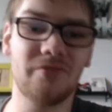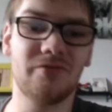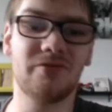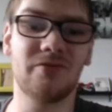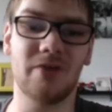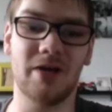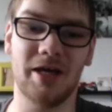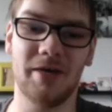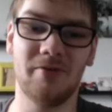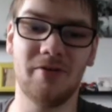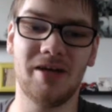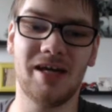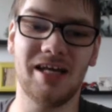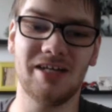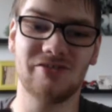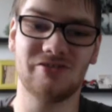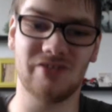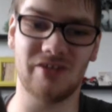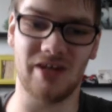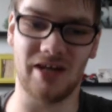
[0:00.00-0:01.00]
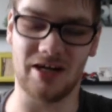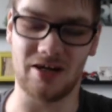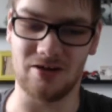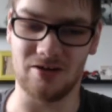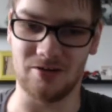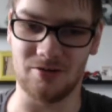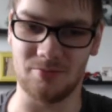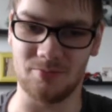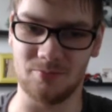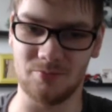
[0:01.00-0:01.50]
if, if you guys
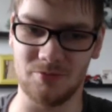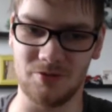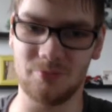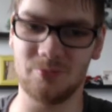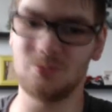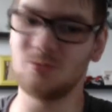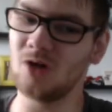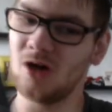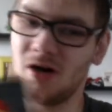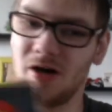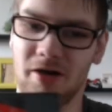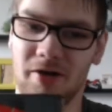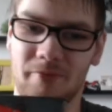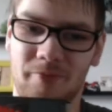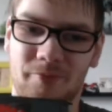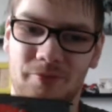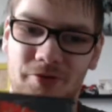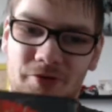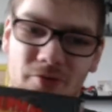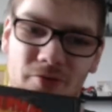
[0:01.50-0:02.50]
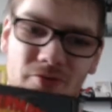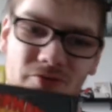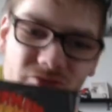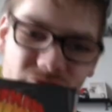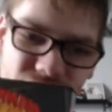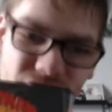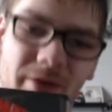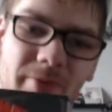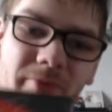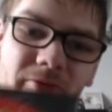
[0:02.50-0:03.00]
are if, not, if you
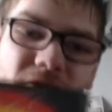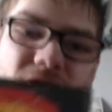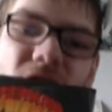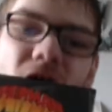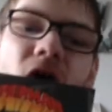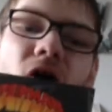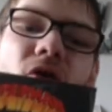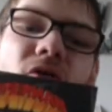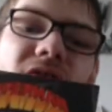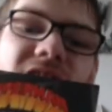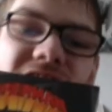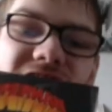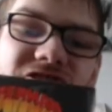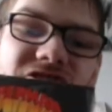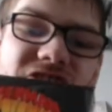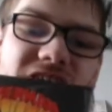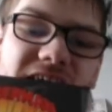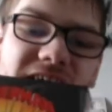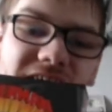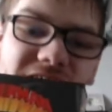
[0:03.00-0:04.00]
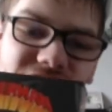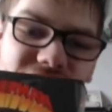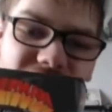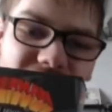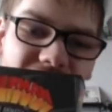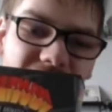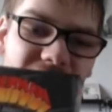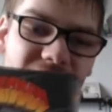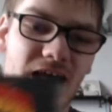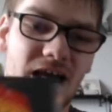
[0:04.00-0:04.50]
some of you own this series or
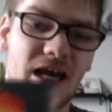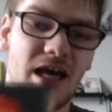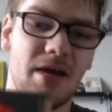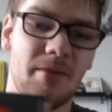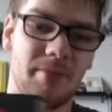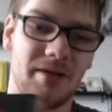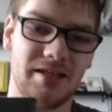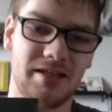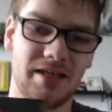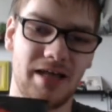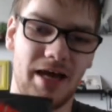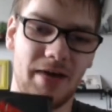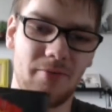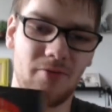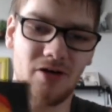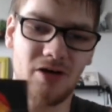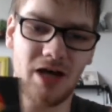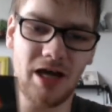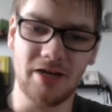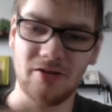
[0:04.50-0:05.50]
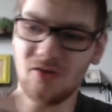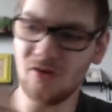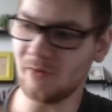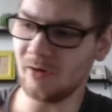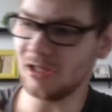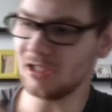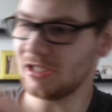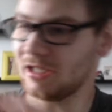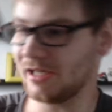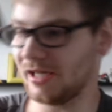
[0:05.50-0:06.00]
not, but I, I do
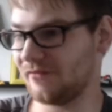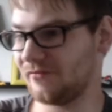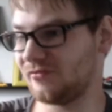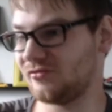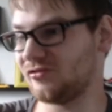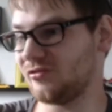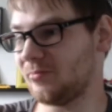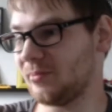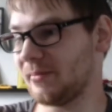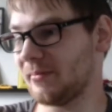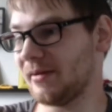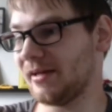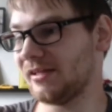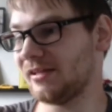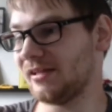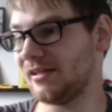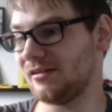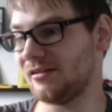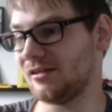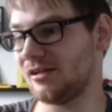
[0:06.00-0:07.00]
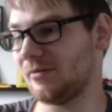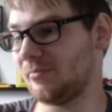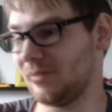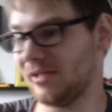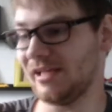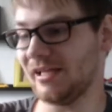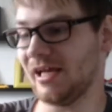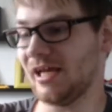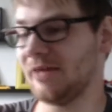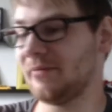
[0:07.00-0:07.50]
wonder if Superman the
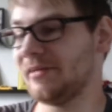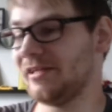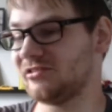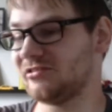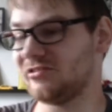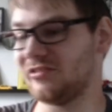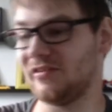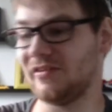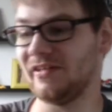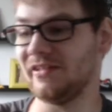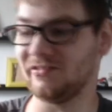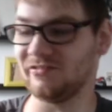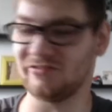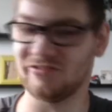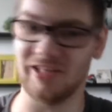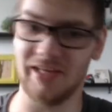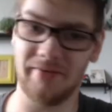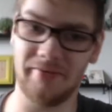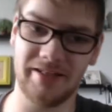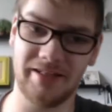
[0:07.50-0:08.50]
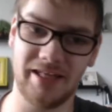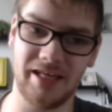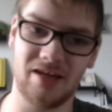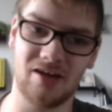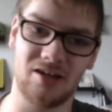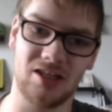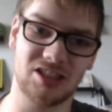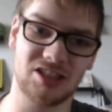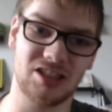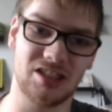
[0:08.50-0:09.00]
complete animated series DVD
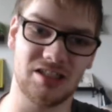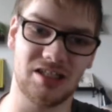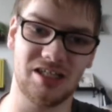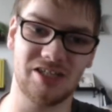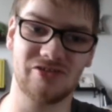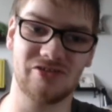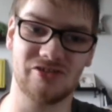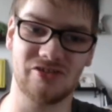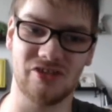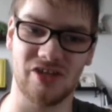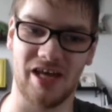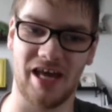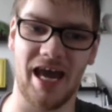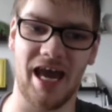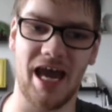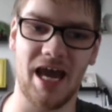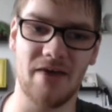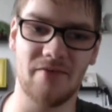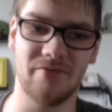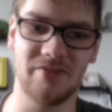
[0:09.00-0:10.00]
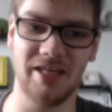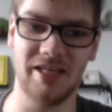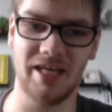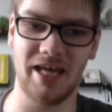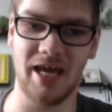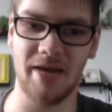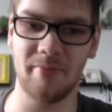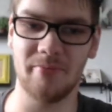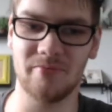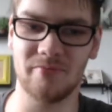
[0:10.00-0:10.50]
collection does have
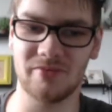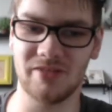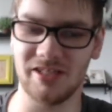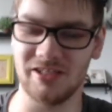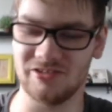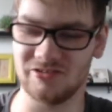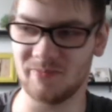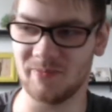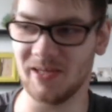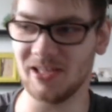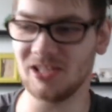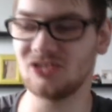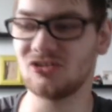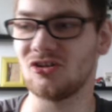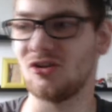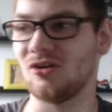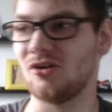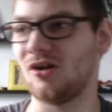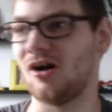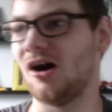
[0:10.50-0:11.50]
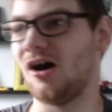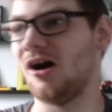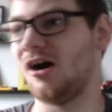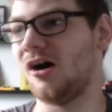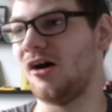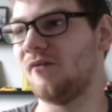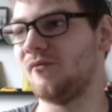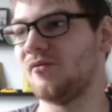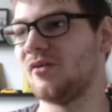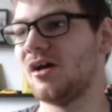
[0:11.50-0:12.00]
the the special
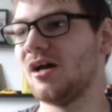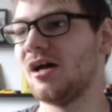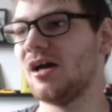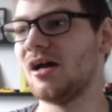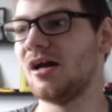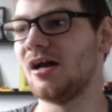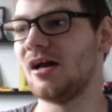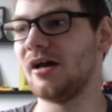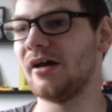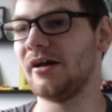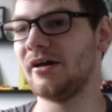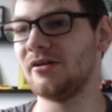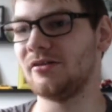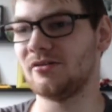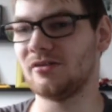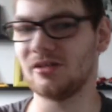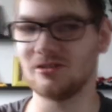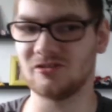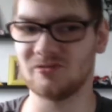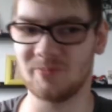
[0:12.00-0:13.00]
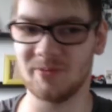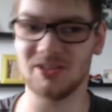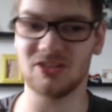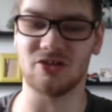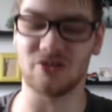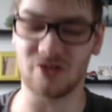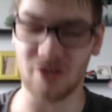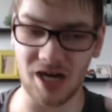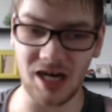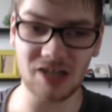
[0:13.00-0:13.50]
of uh, the
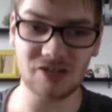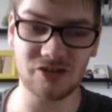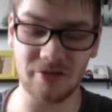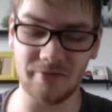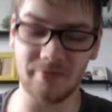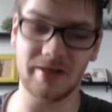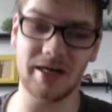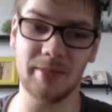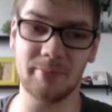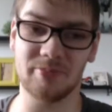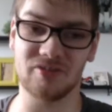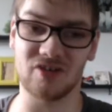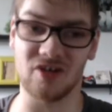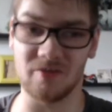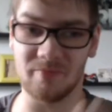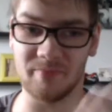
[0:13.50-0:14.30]
special crossover episode